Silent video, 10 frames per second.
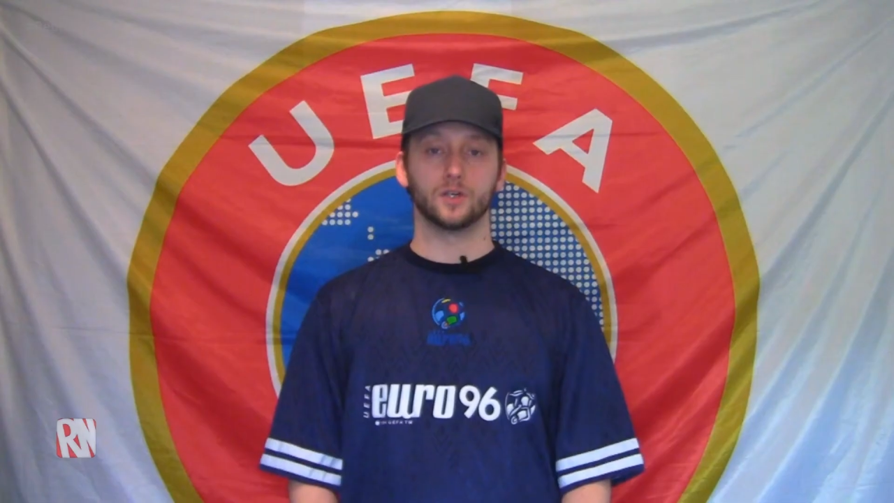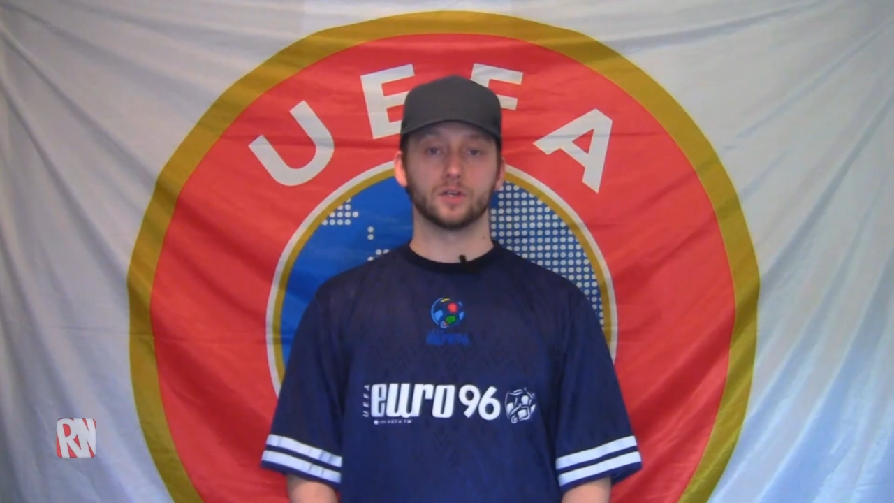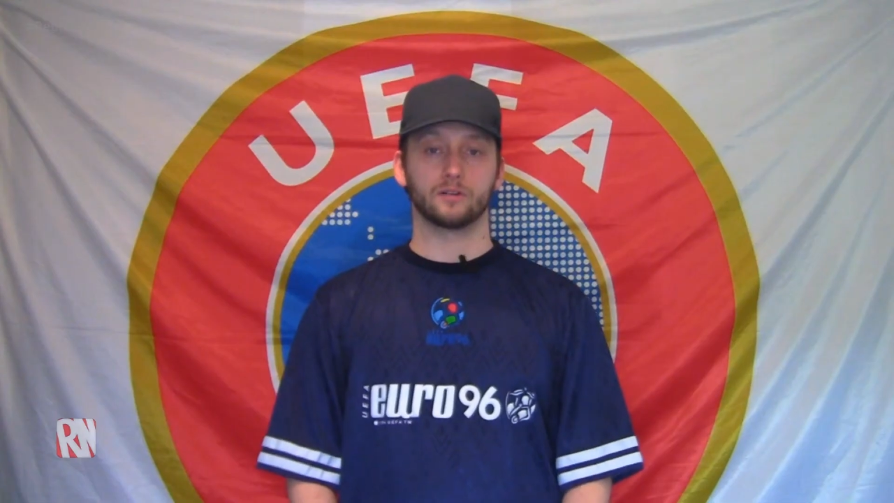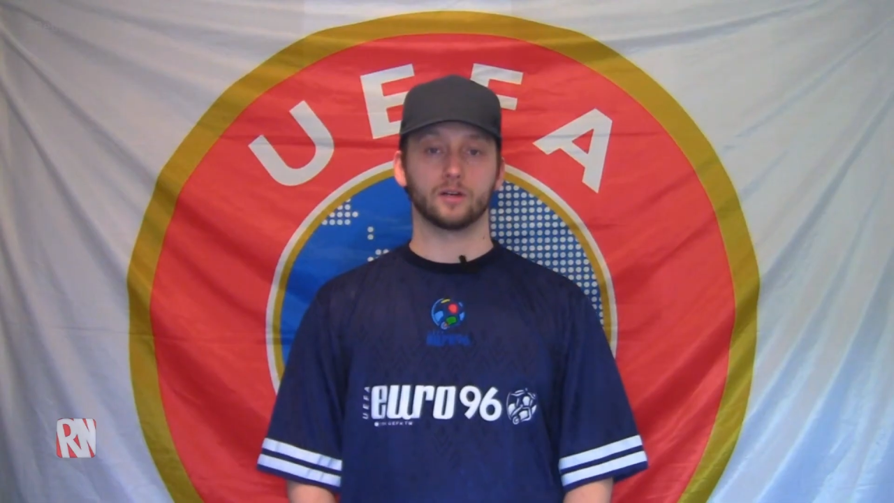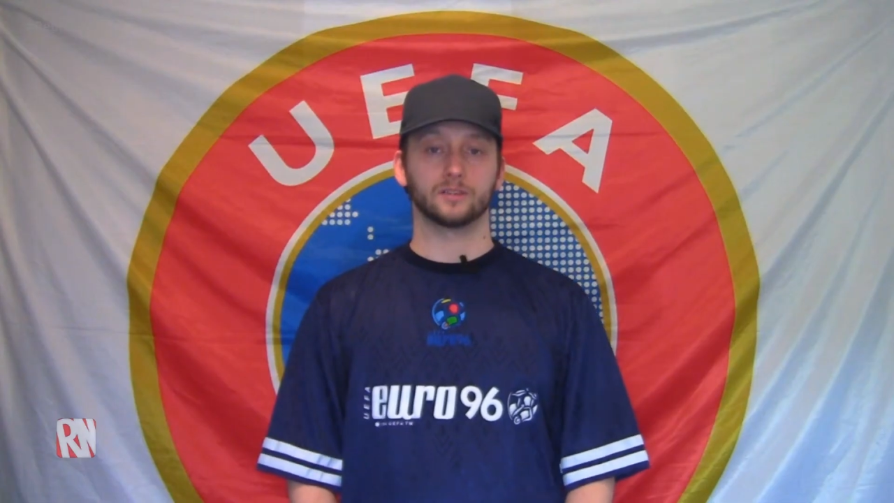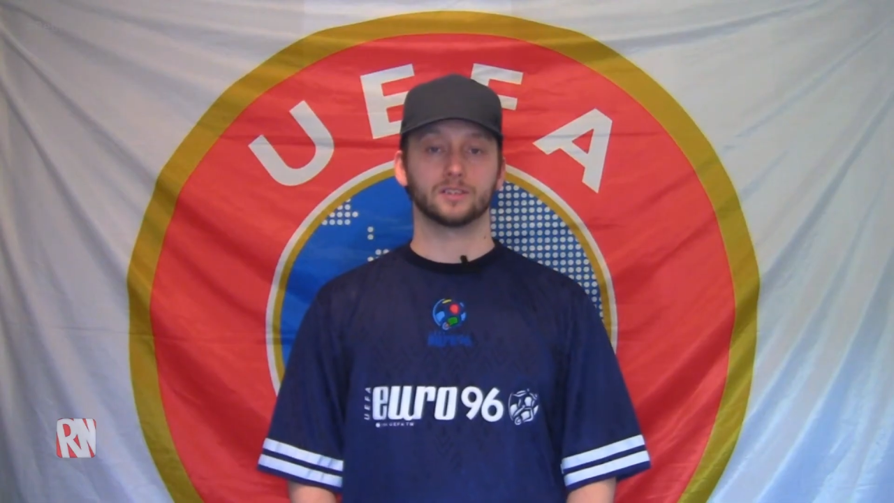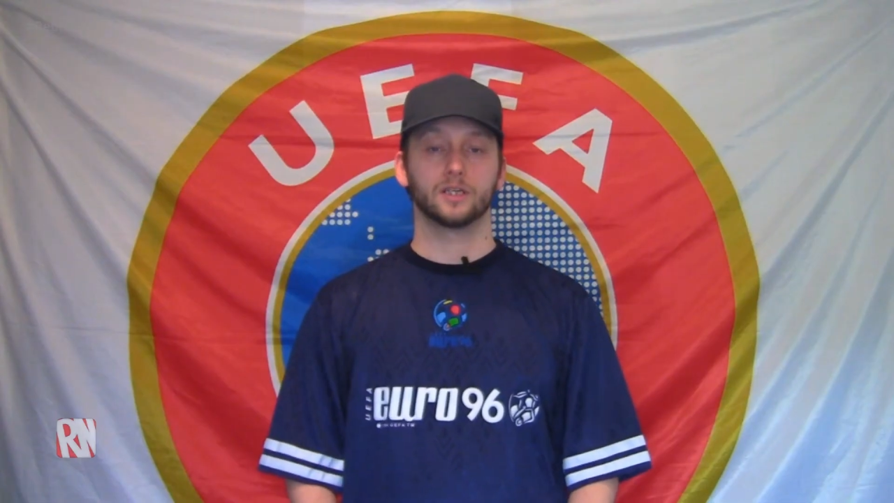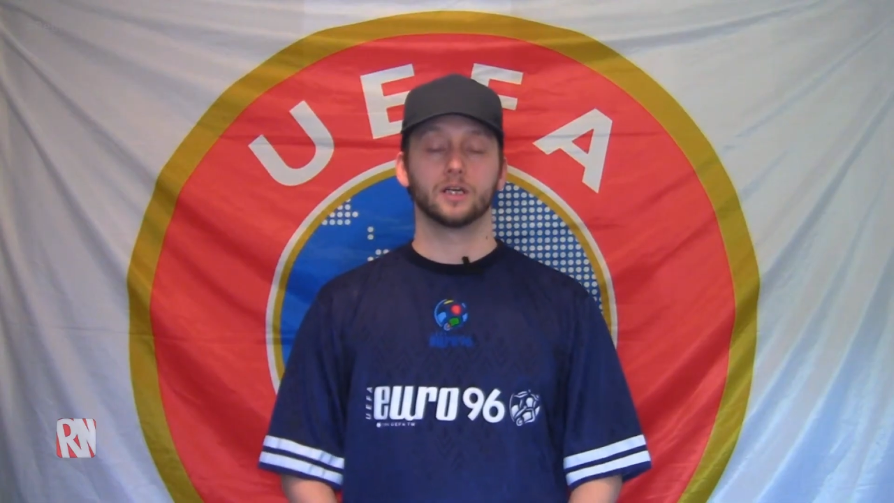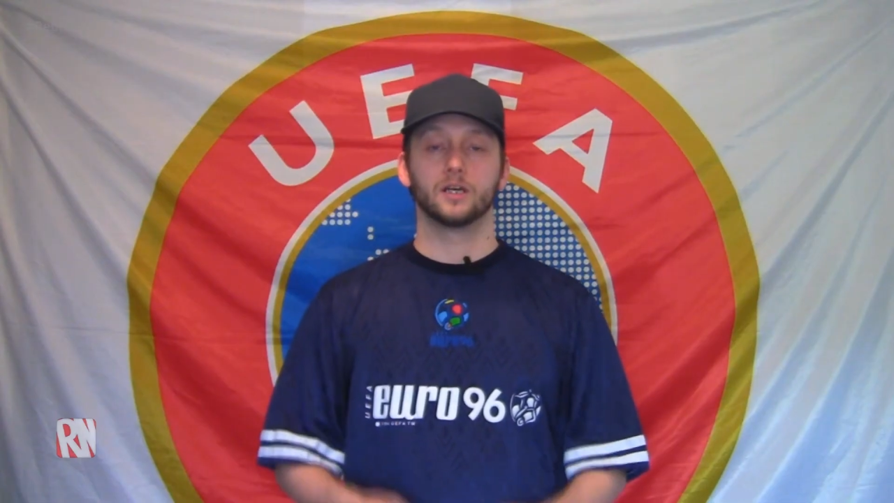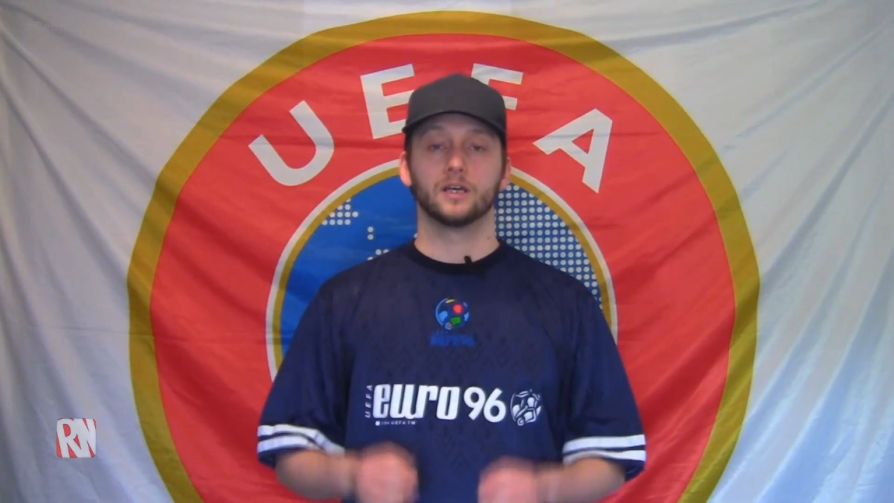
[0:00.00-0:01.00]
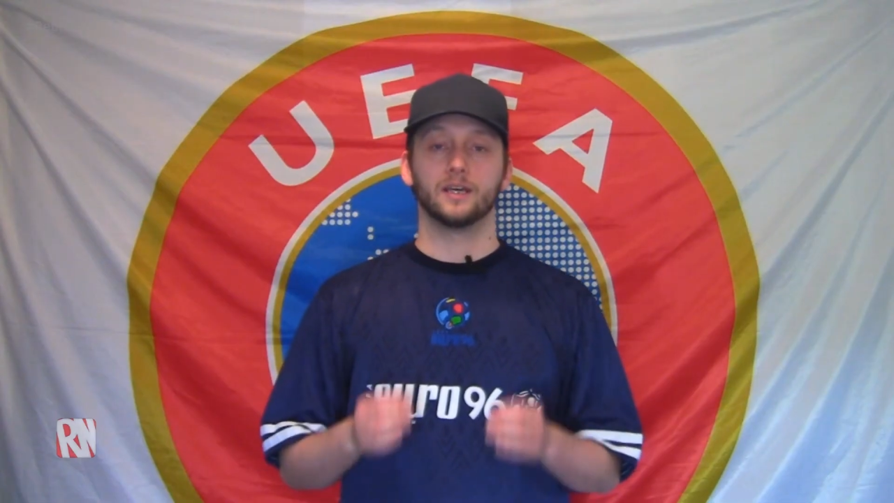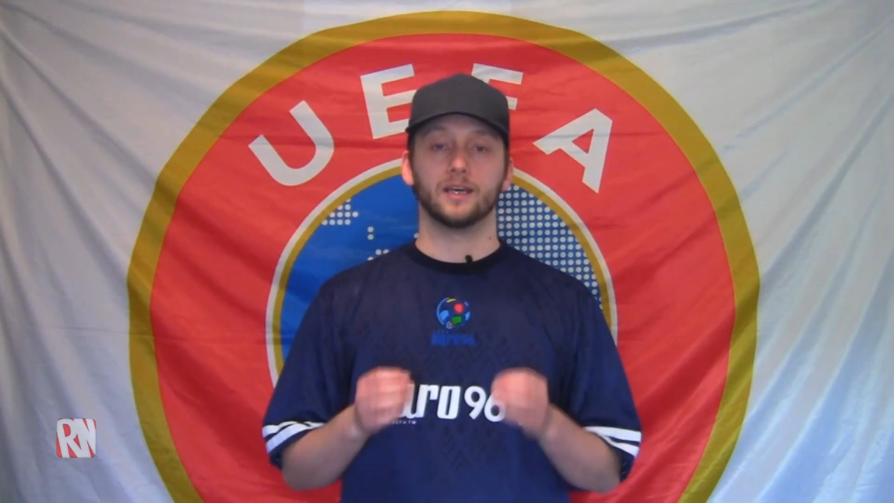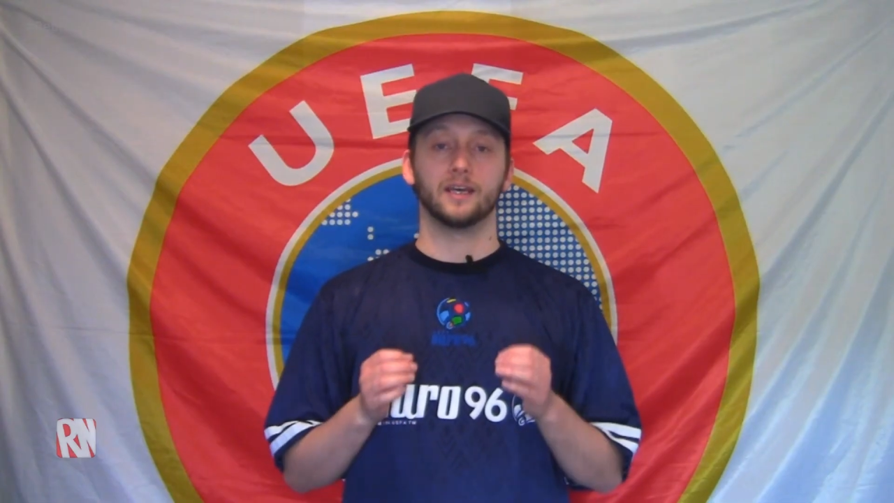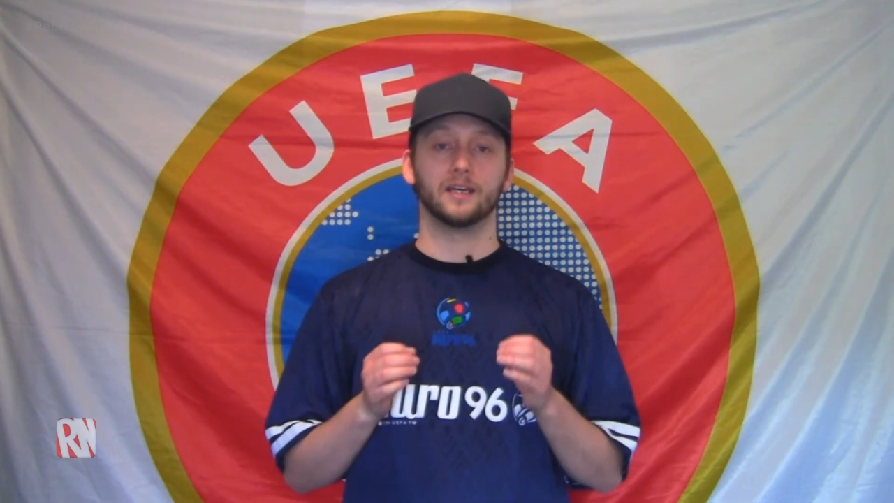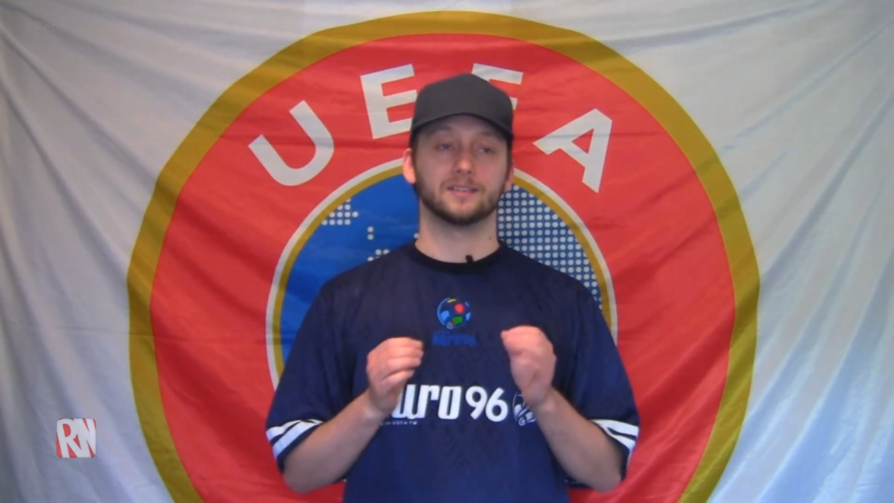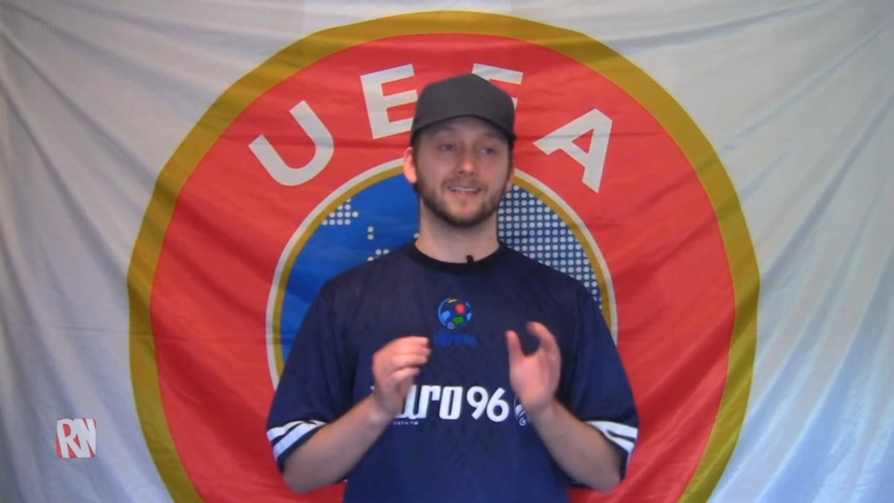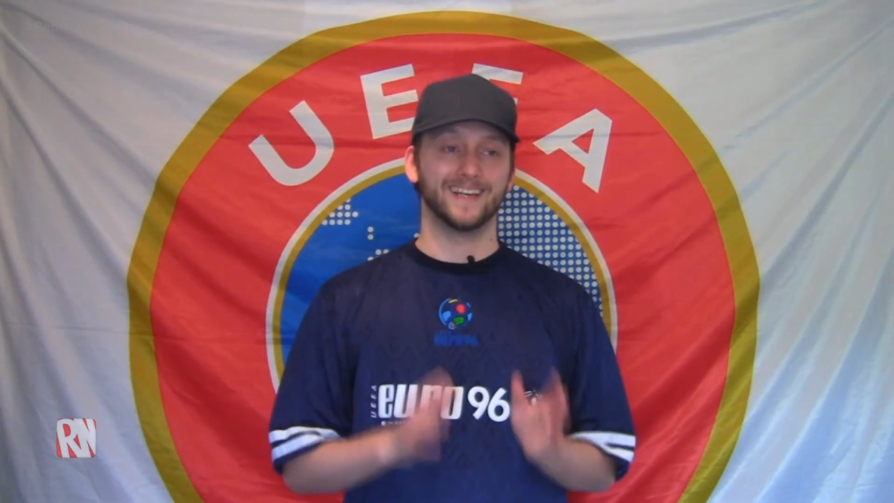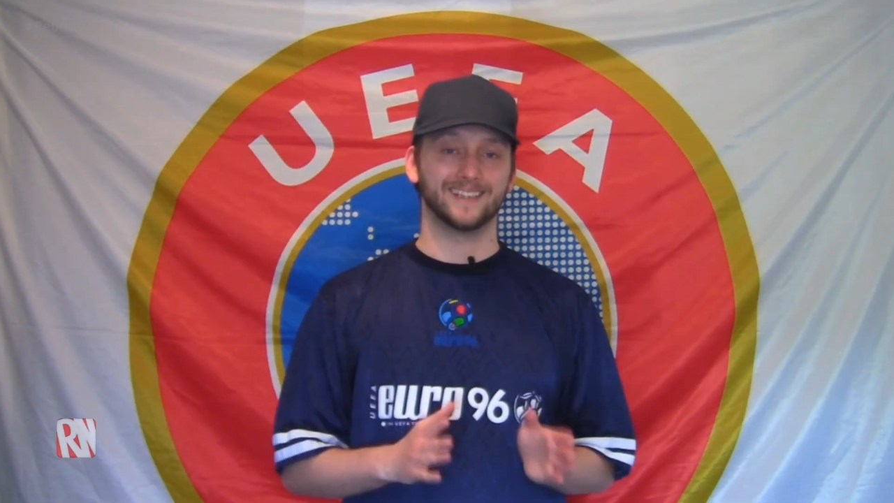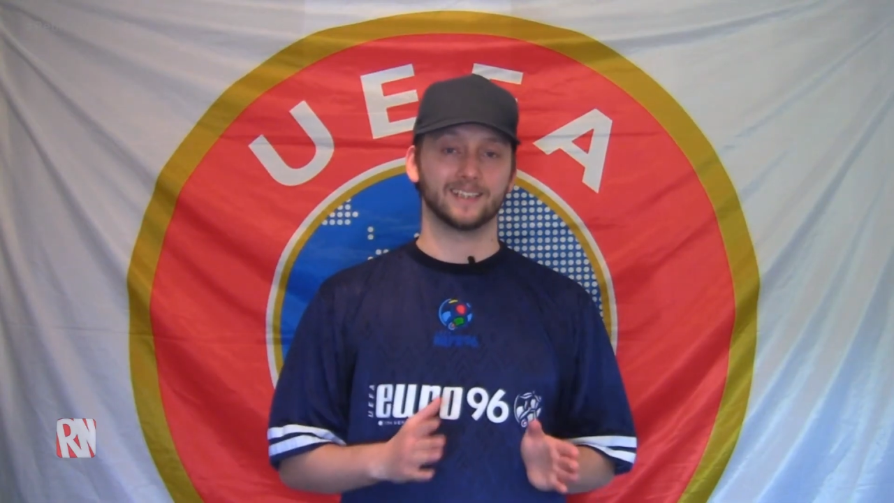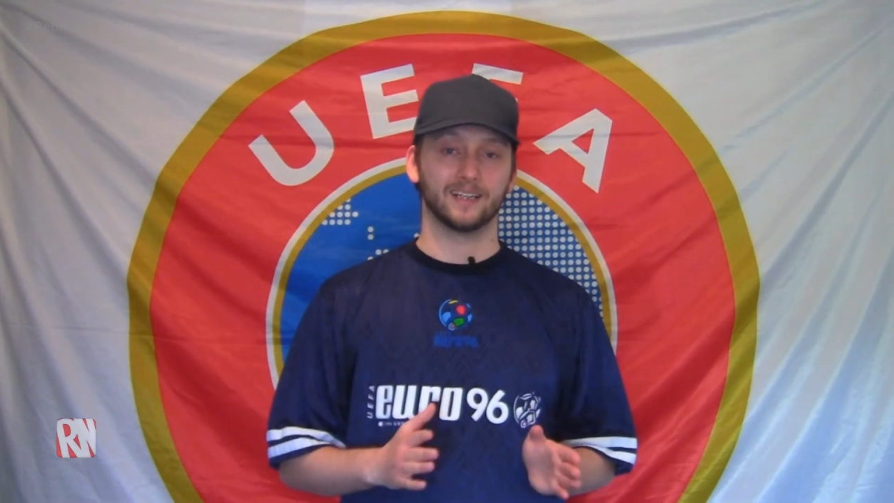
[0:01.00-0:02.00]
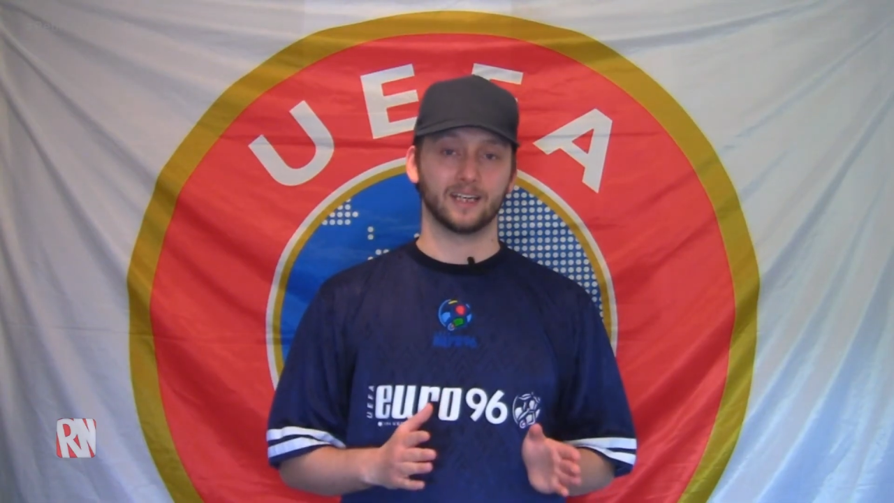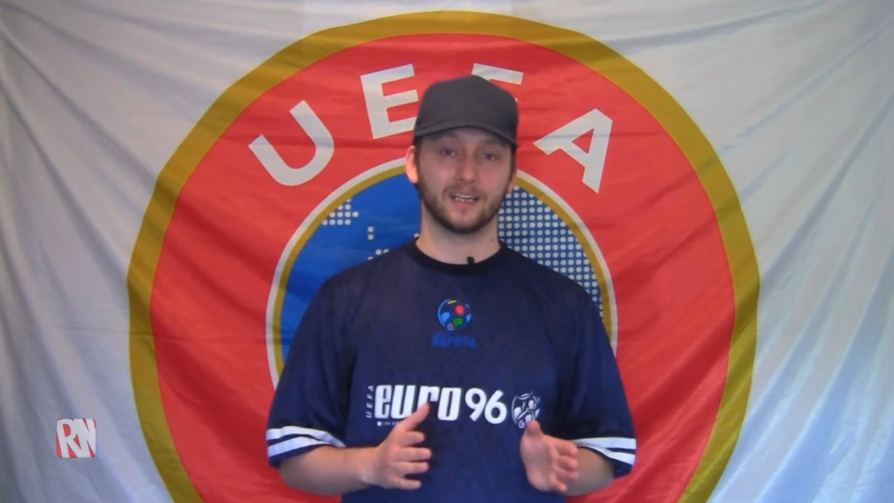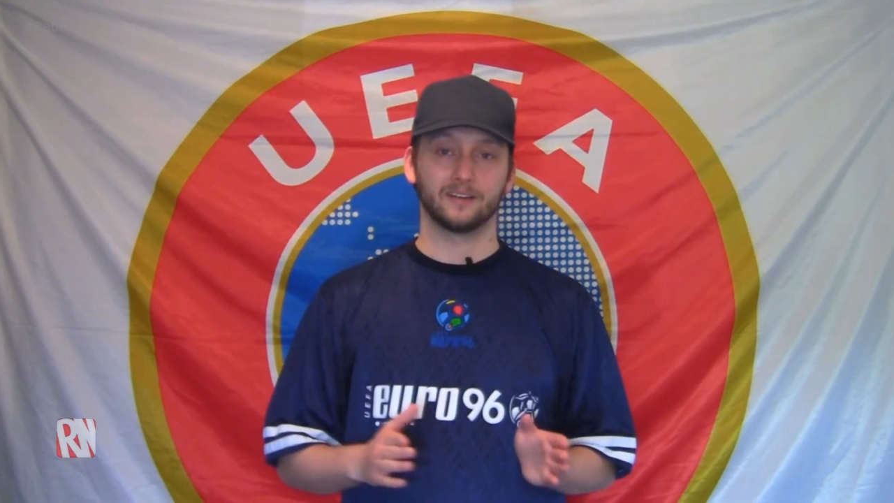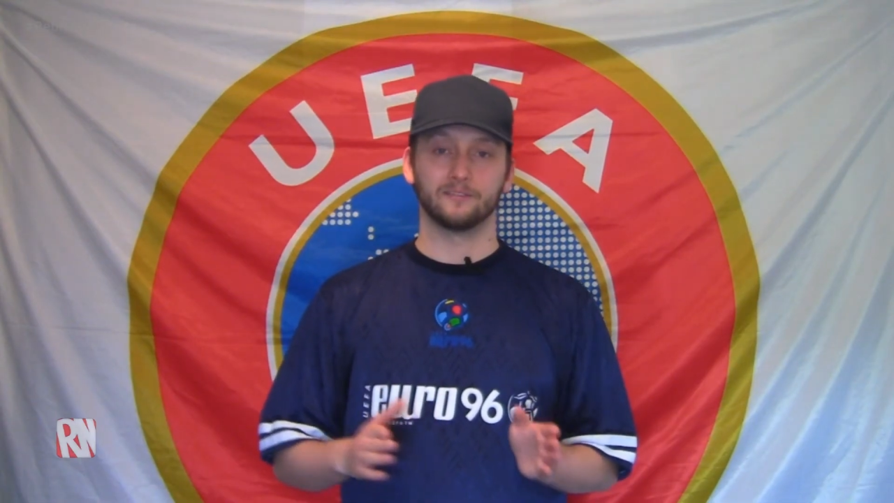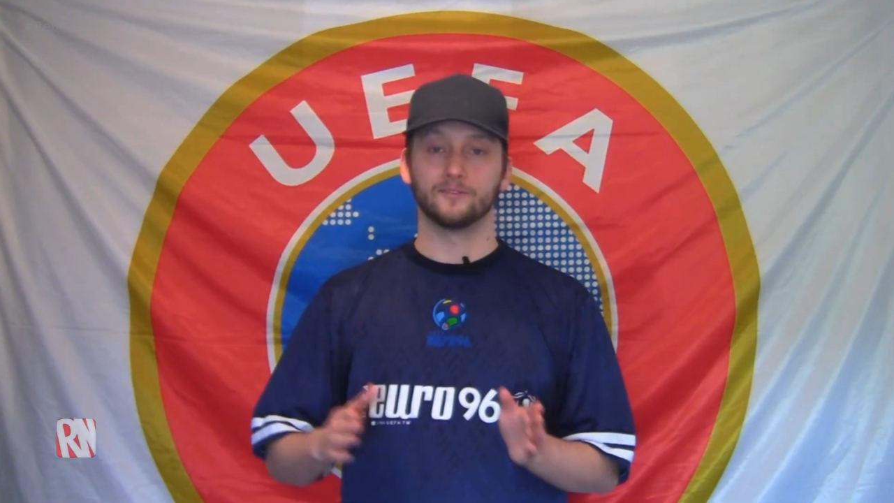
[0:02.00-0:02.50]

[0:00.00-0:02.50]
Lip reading: Euros. It is Italy